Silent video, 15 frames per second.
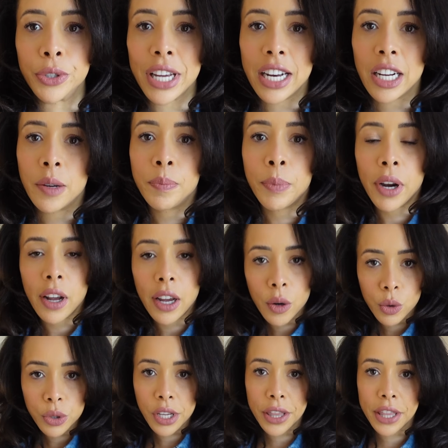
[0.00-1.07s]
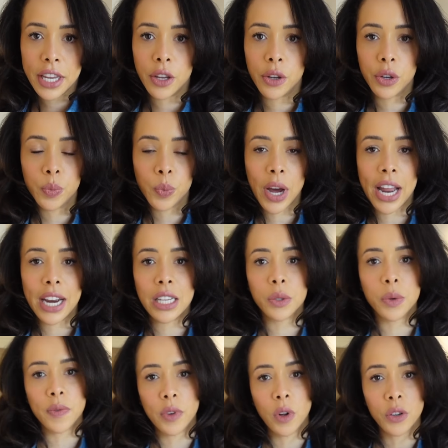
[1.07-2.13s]
denim, but I also think you can wear this
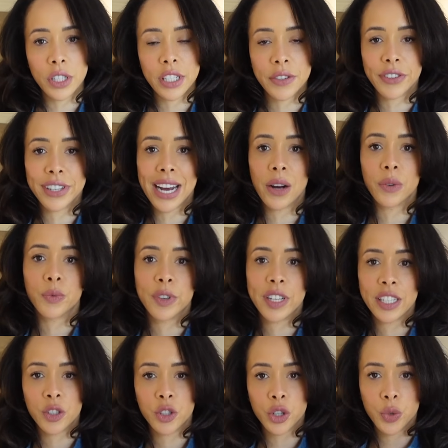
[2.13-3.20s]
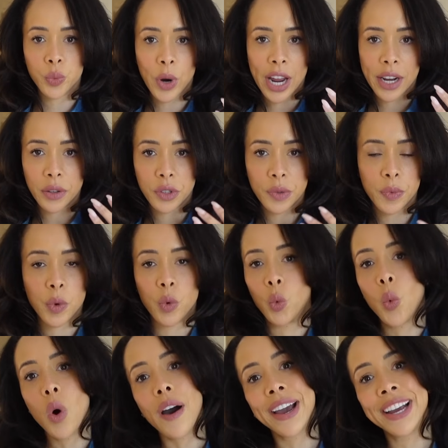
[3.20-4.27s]
with lots of different outfits. You can wear this with all
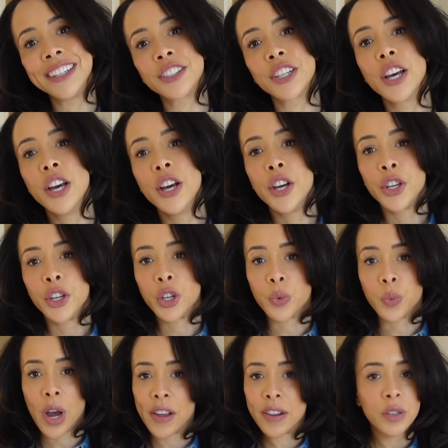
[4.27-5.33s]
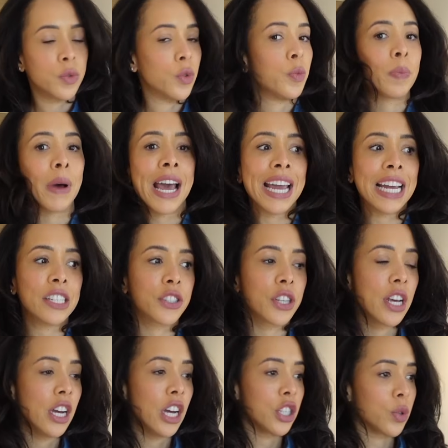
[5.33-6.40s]
white, you can wear this all beige,
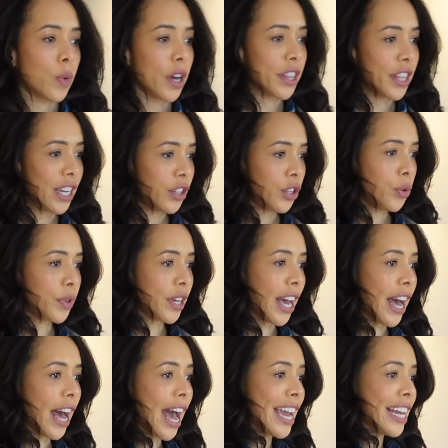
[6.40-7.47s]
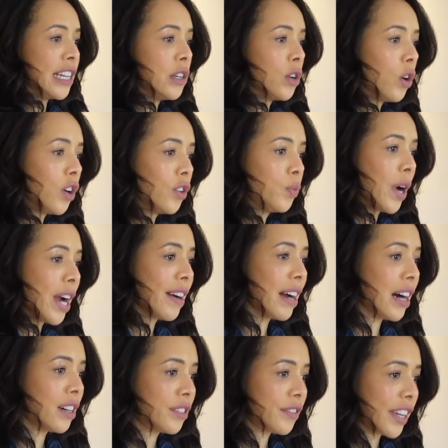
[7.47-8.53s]
so I think you get a lot of wear
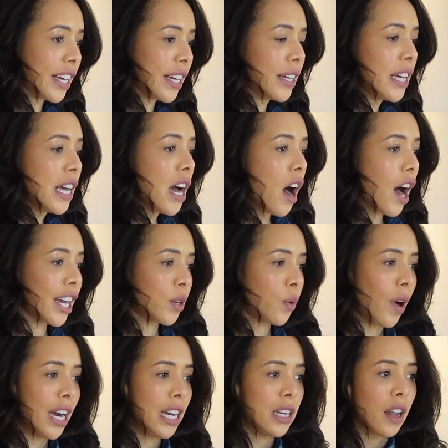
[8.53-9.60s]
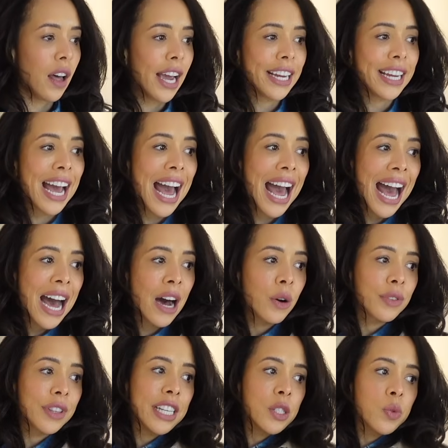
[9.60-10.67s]
out of it. I quite like
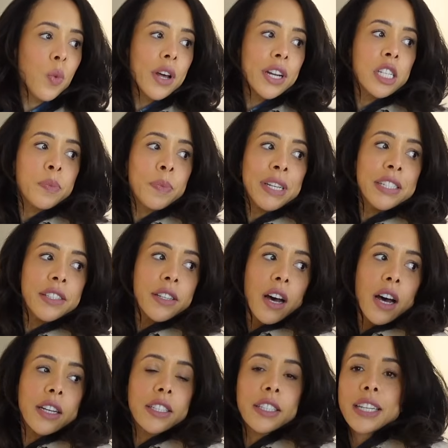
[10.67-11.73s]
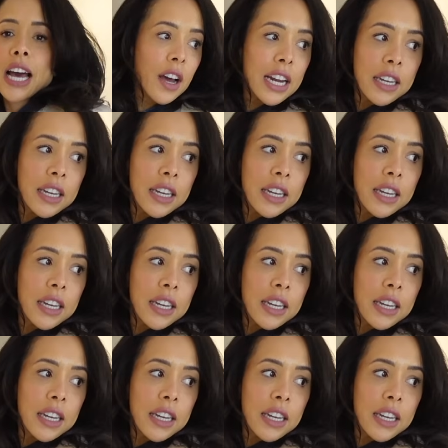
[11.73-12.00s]
how this one has been done. Now I